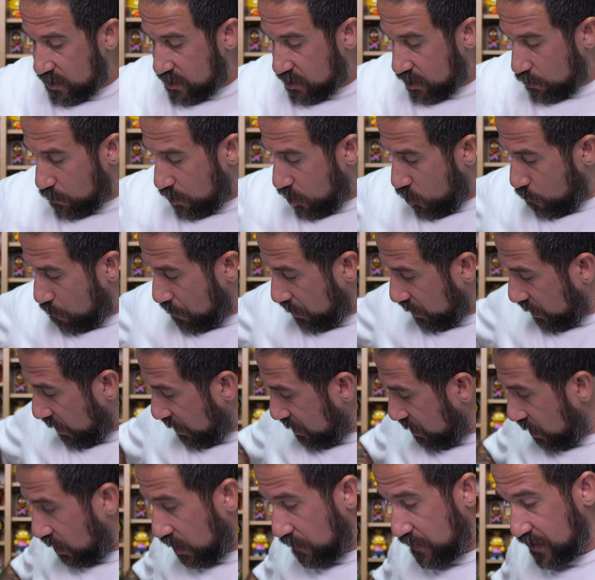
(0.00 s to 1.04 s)
So I'm hoping that
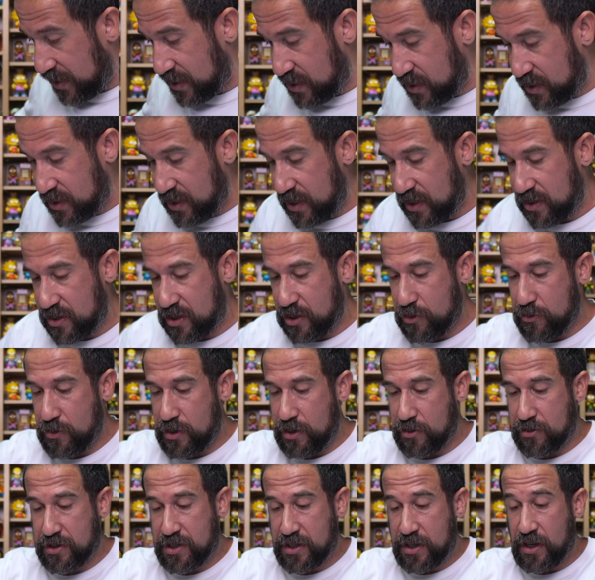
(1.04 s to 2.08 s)
none of it stuck to
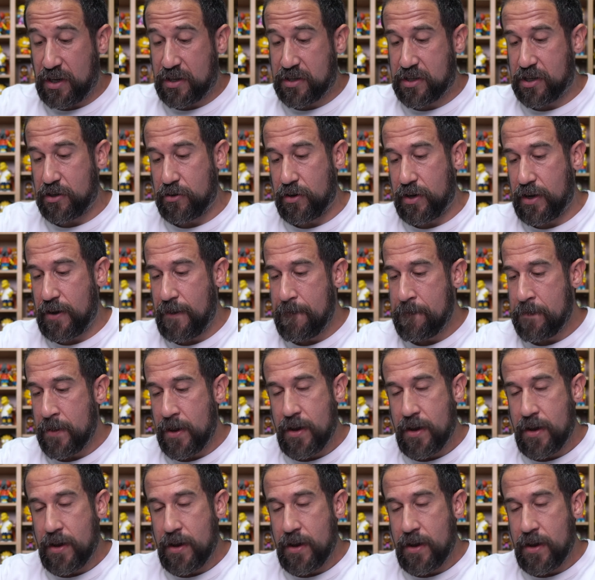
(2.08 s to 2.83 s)
it.